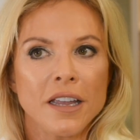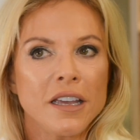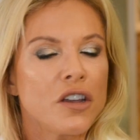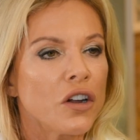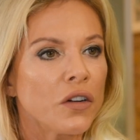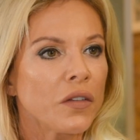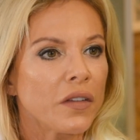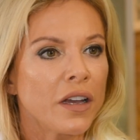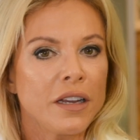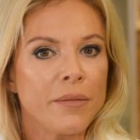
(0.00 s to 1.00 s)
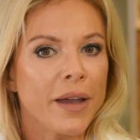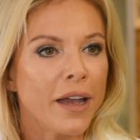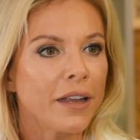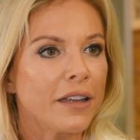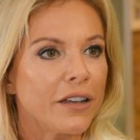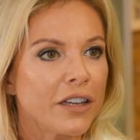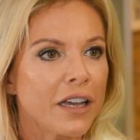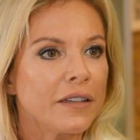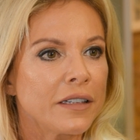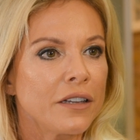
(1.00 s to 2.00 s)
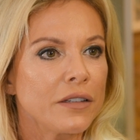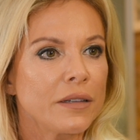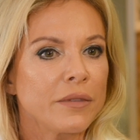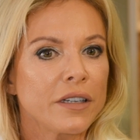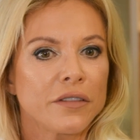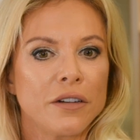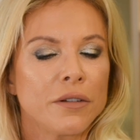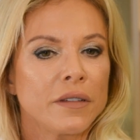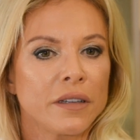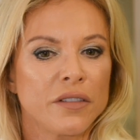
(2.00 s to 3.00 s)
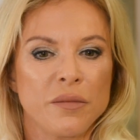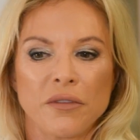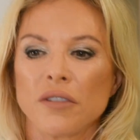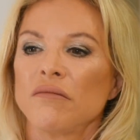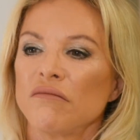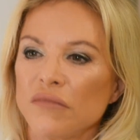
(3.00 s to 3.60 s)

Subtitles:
Any girls, any man can say to themselves, they look at themselves in the mirror,